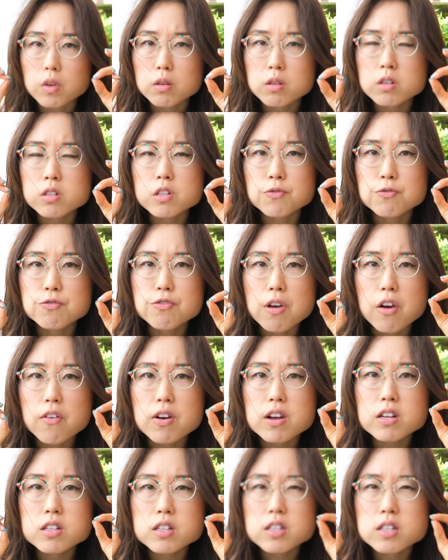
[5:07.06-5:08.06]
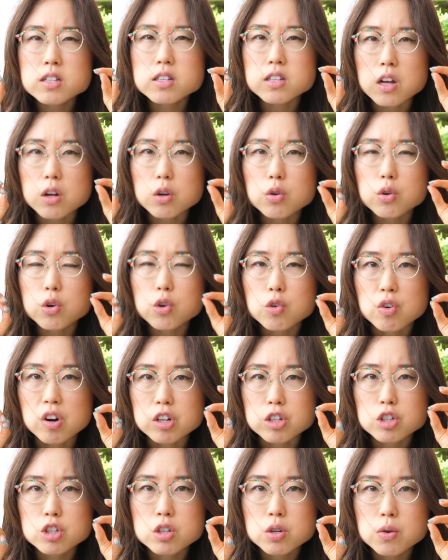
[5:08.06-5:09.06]
There's a very subtle
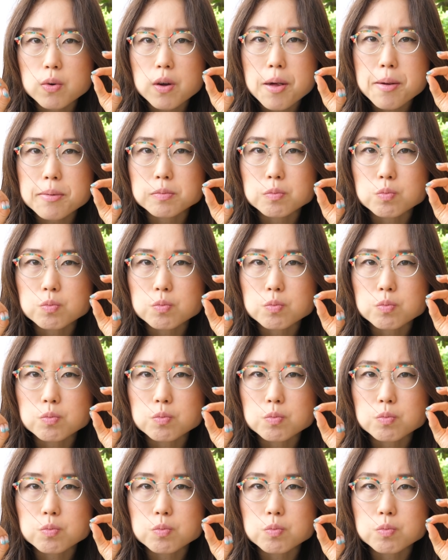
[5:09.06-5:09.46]
crunch to it.